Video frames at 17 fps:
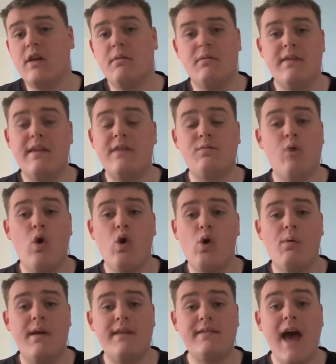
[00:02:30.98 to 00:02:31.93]
this will
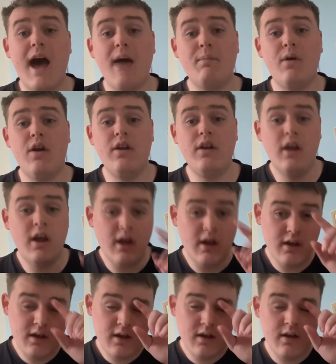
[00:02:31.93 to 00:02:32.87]
always happen.
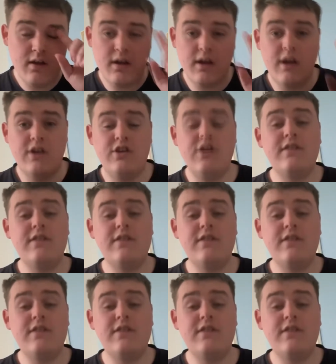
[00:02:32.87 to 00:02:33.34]
You